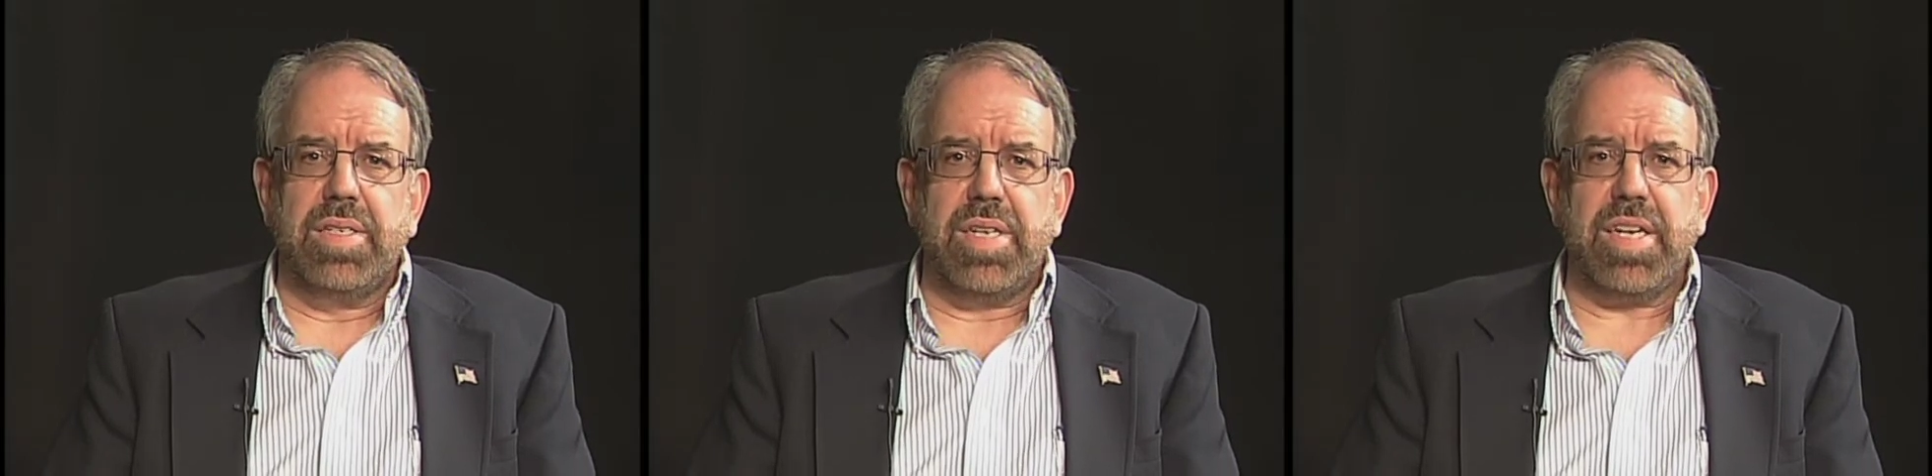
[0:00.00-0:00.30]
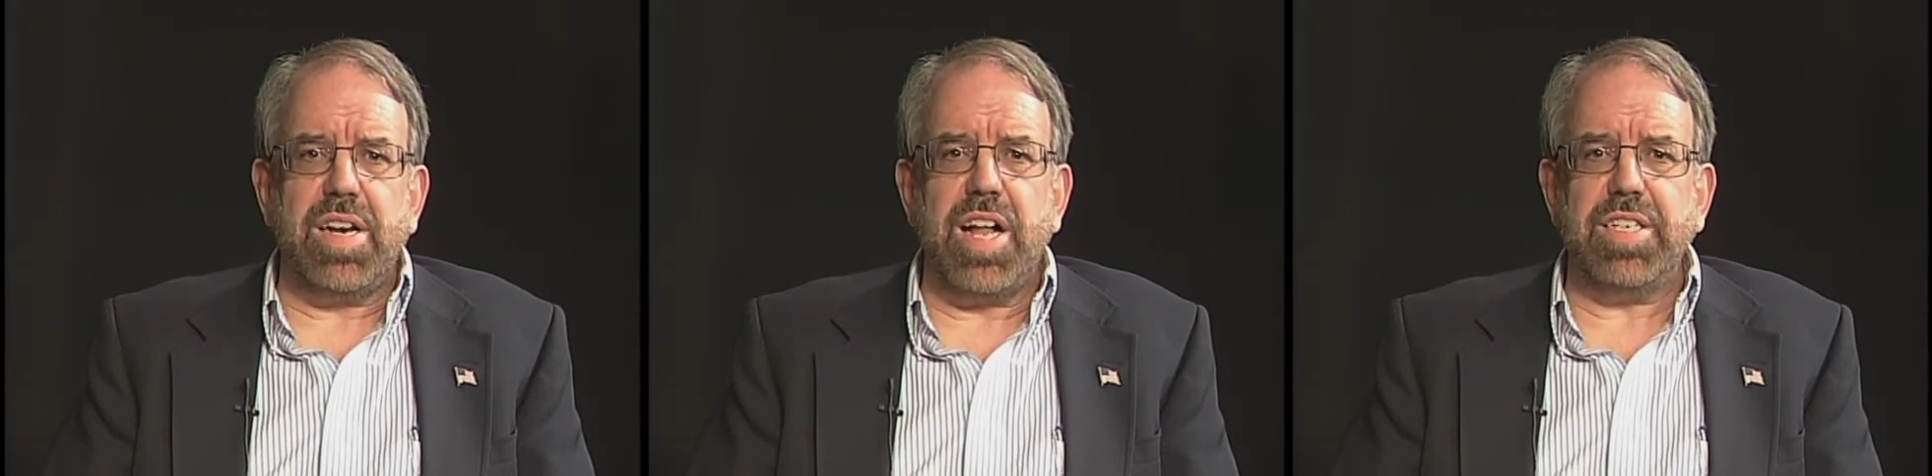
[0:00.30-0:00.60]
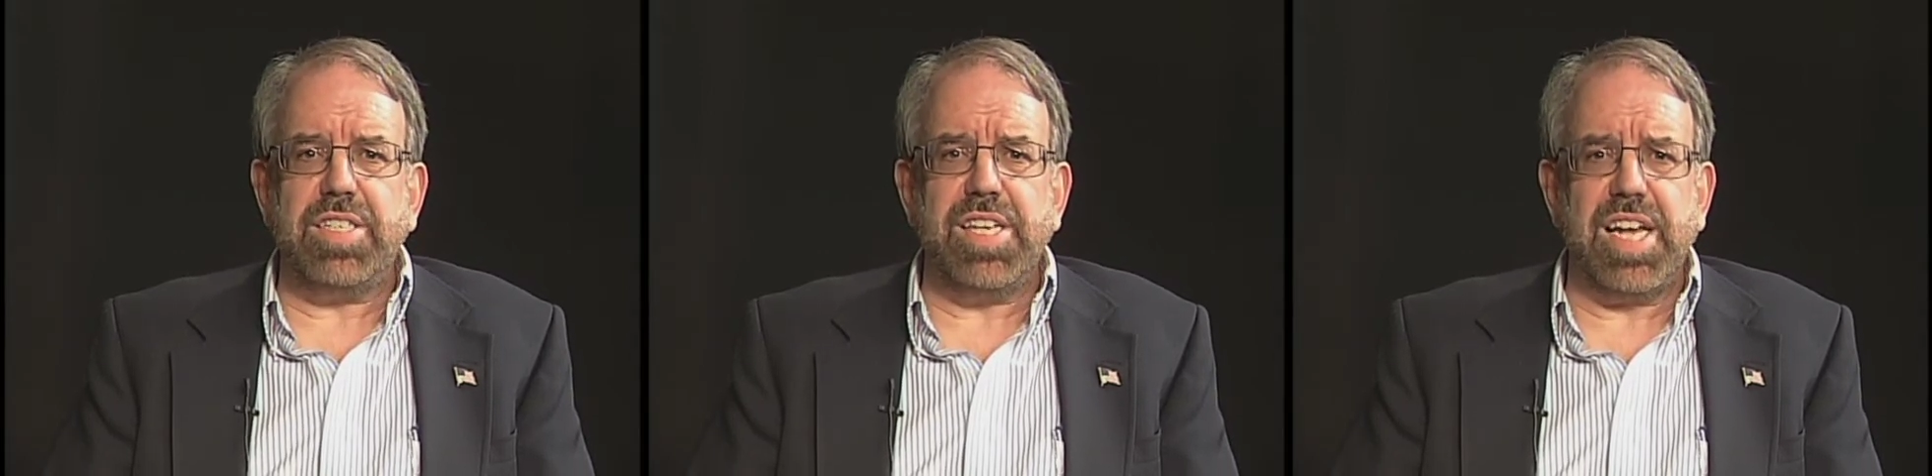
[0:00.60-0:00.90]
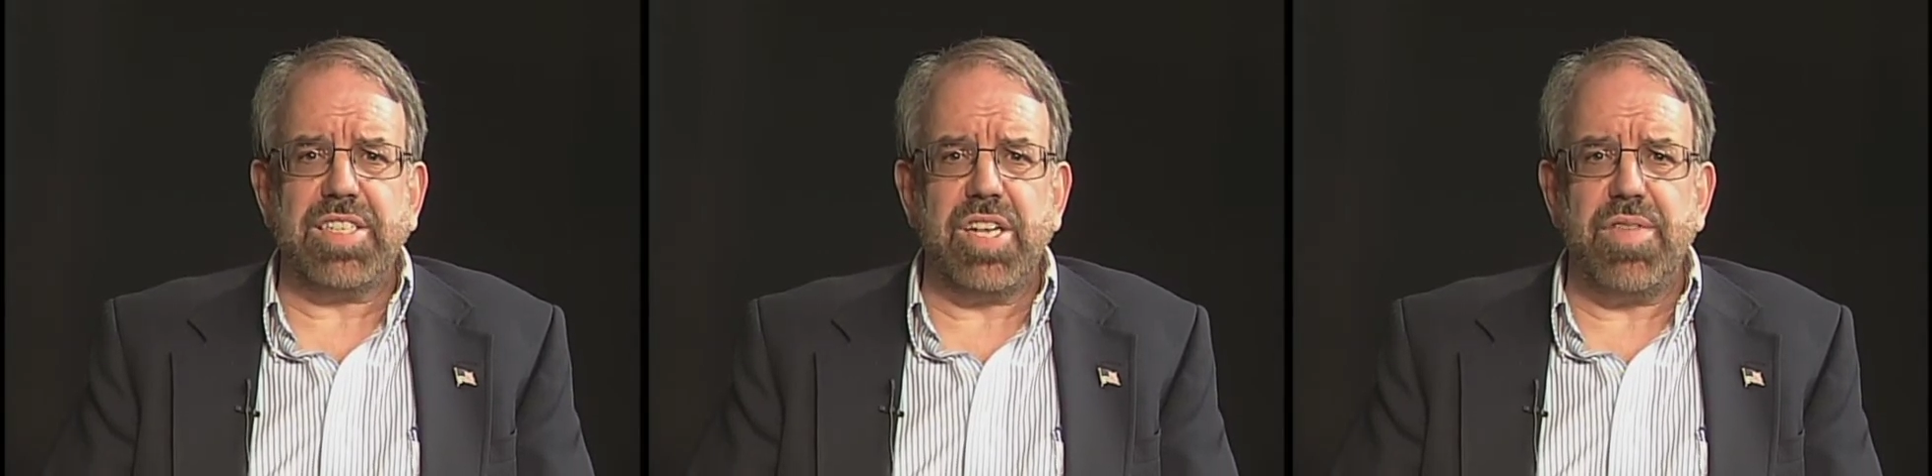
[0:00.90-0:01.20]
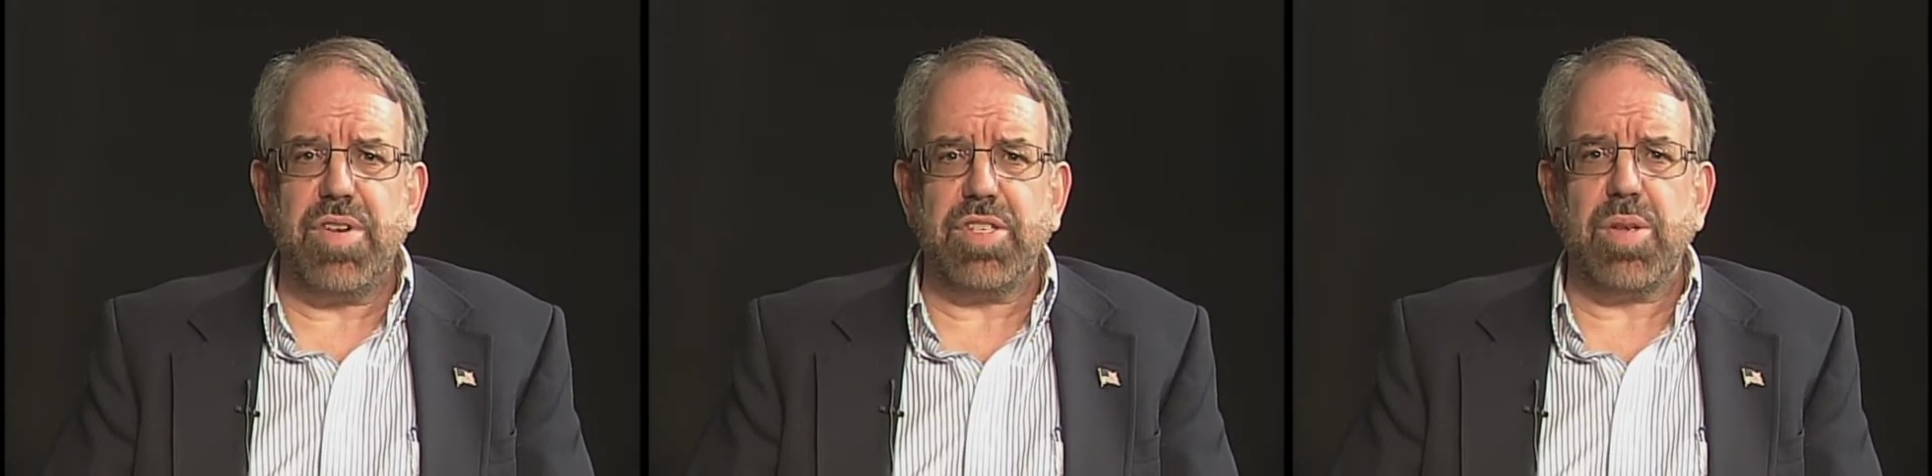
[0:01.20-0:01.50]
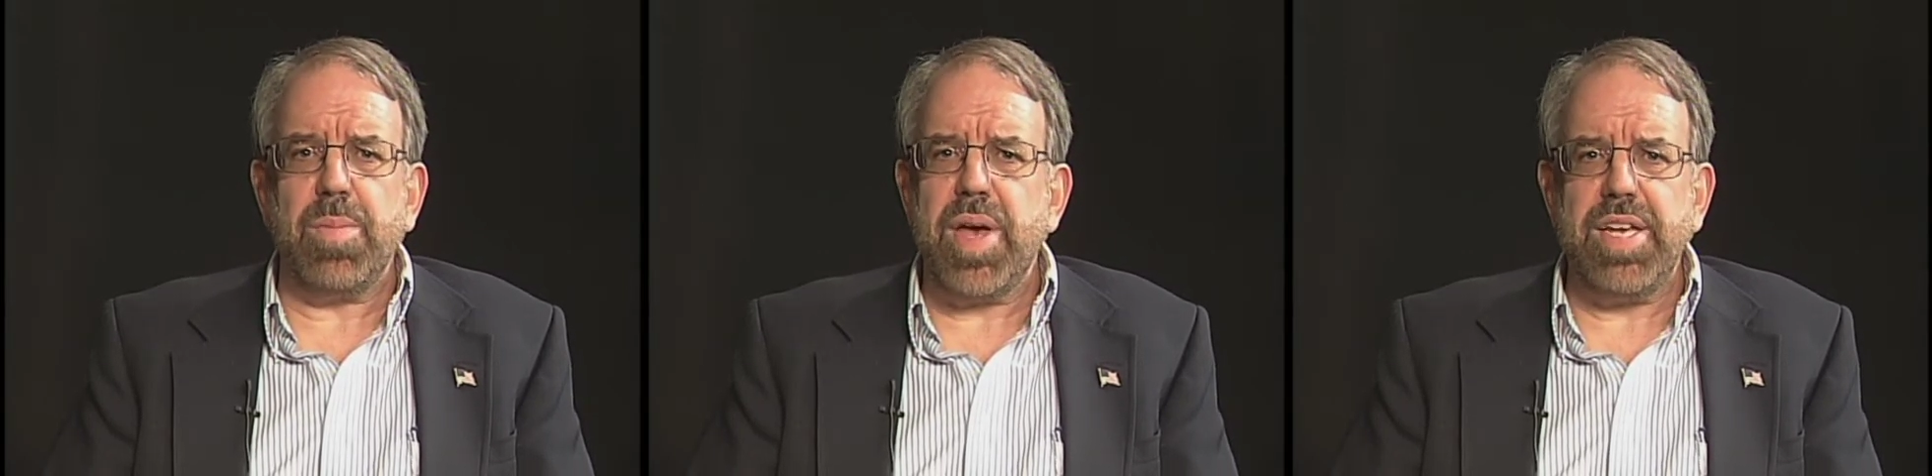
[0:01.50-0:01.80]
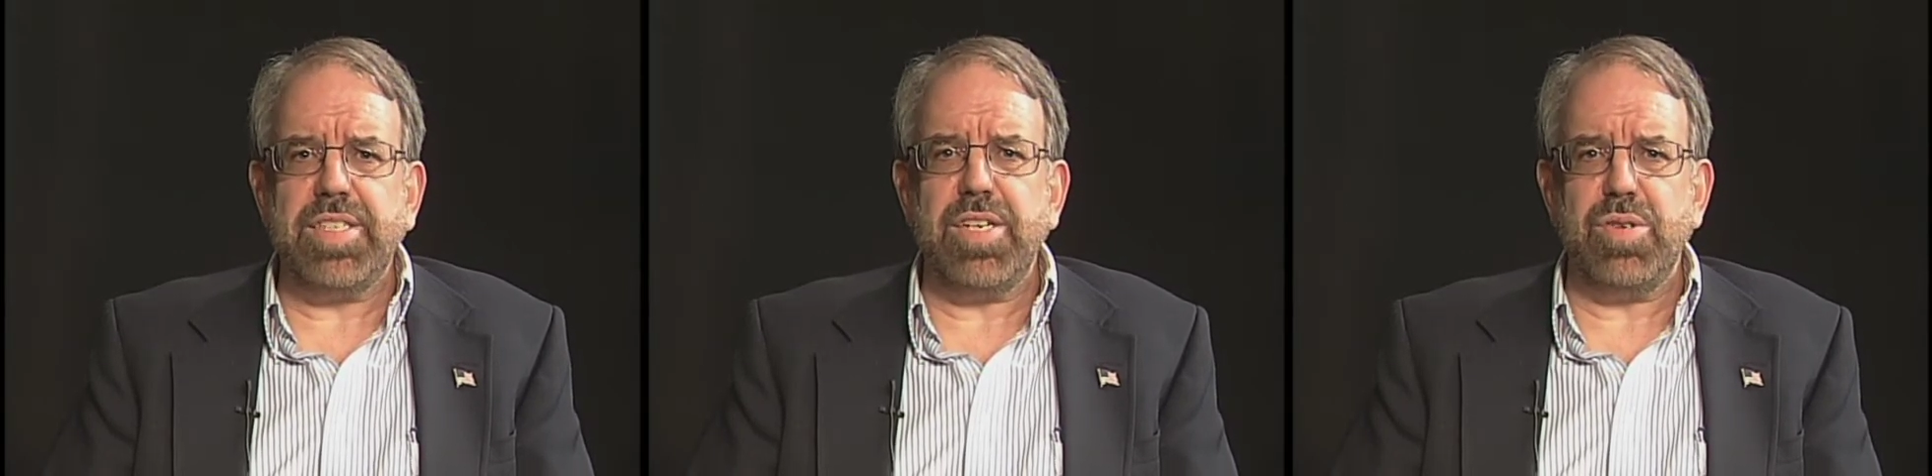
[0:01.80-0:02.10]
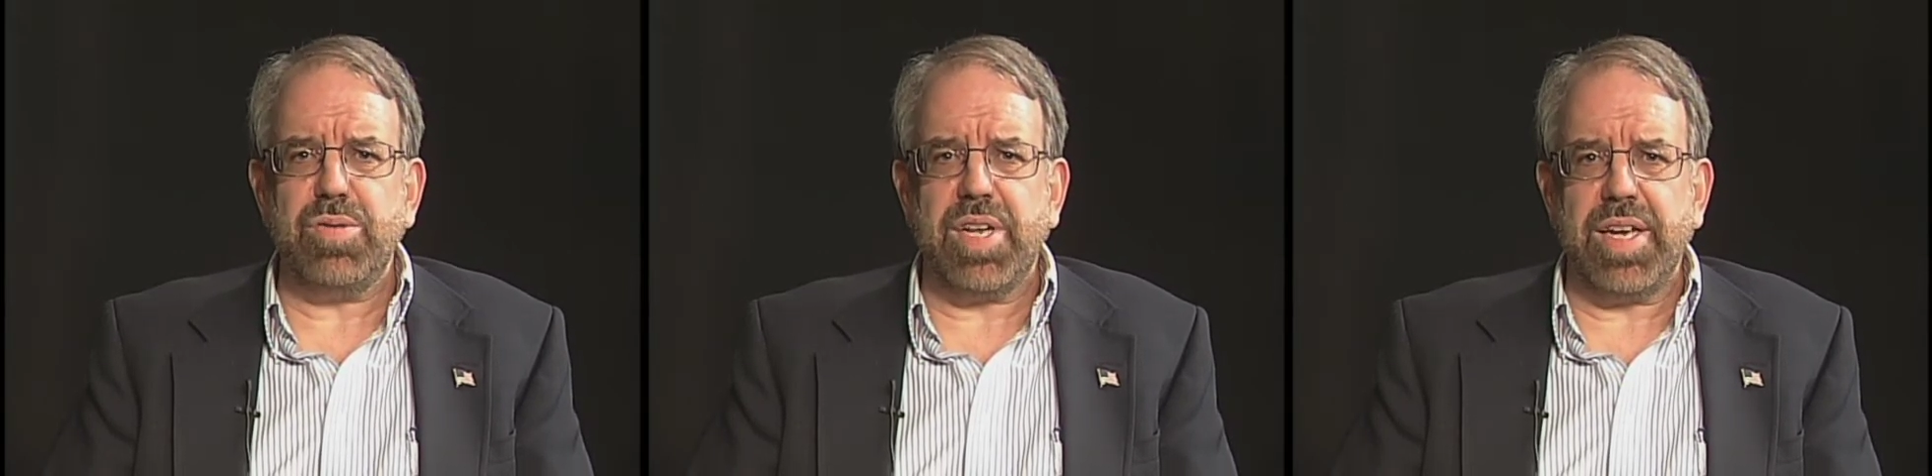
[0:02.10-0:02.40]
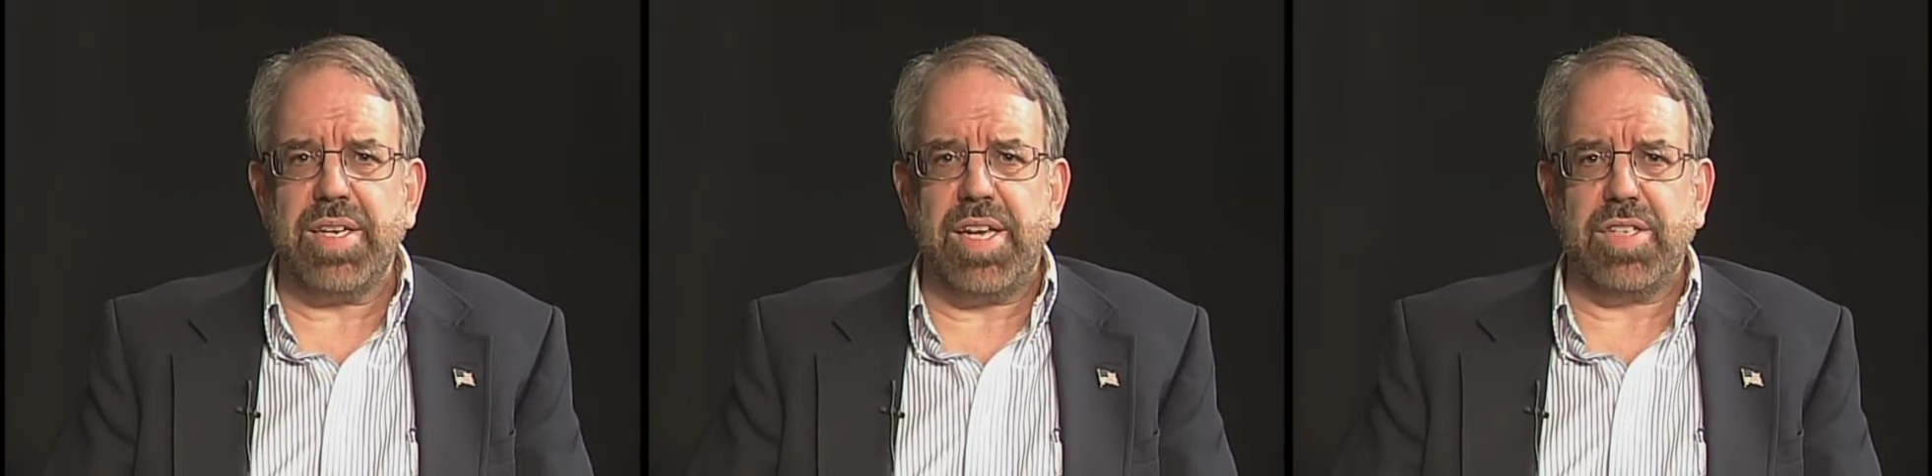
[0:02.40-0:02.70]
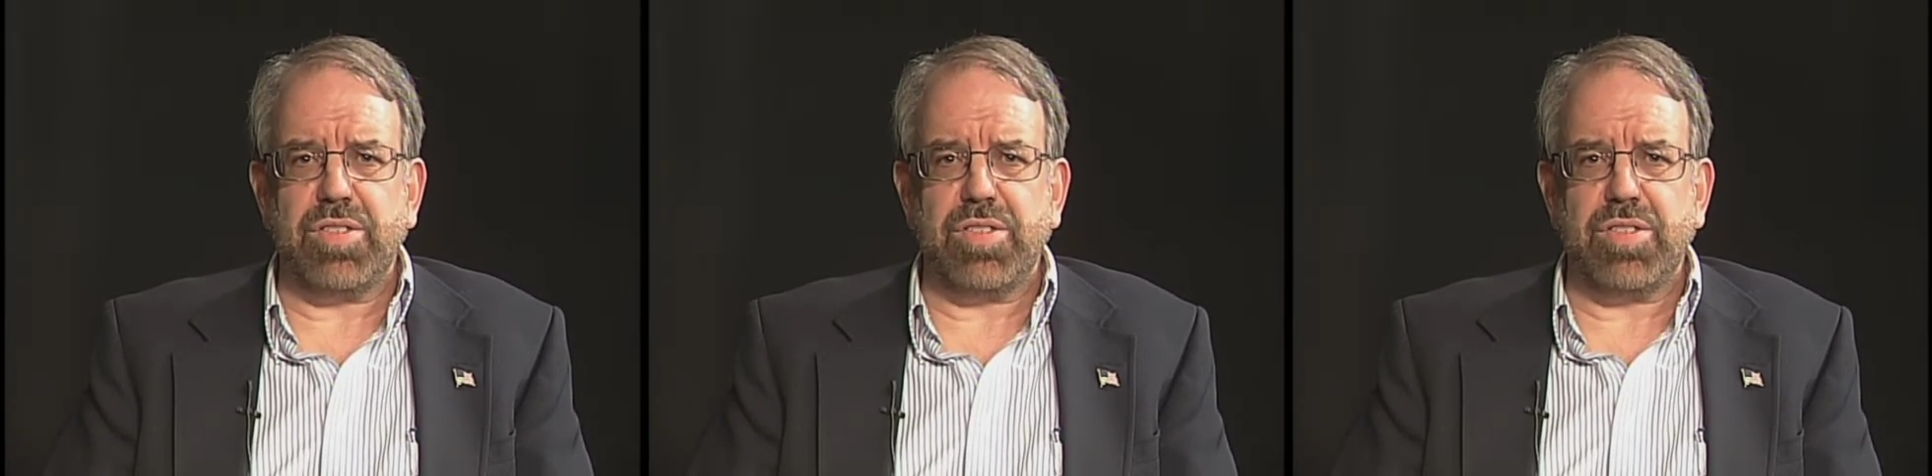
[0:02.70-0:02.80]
Technology has given us amazing new techniques